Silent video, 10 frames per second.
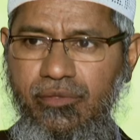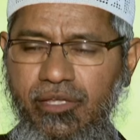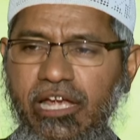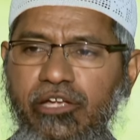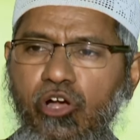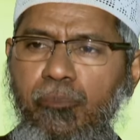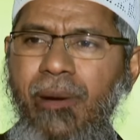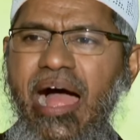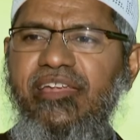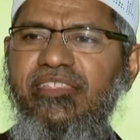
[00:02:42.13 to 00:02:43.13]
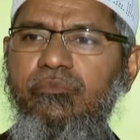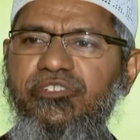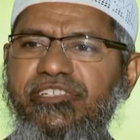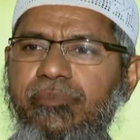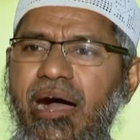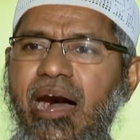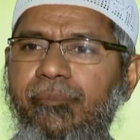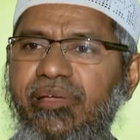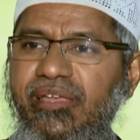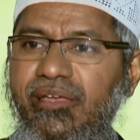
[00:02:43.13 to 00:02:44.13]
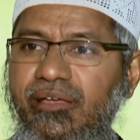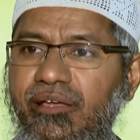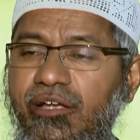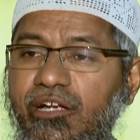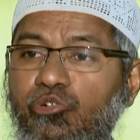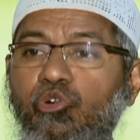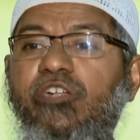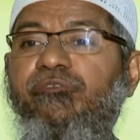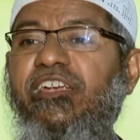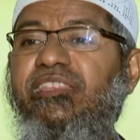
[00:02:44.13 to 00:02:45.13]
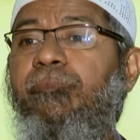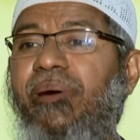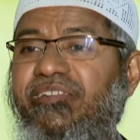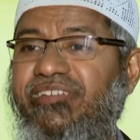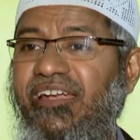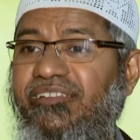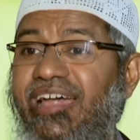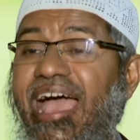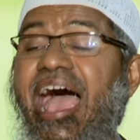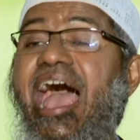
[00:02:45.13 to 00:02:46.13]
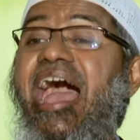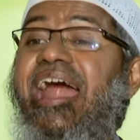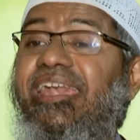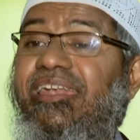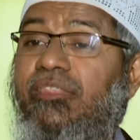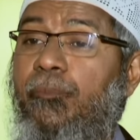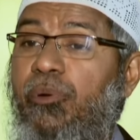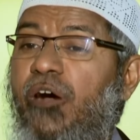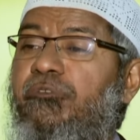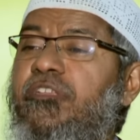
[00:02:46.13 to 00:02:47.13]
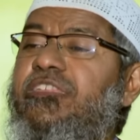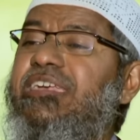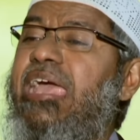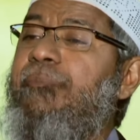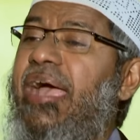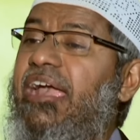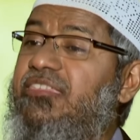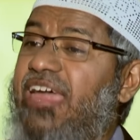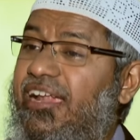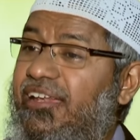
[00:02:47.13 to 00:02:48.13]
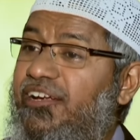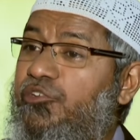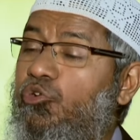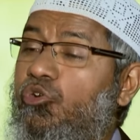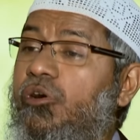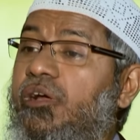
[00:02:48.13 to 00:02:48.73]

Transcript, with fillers: He took part in the Muslim army to defeat the Persians, and the prophecy came exactly true.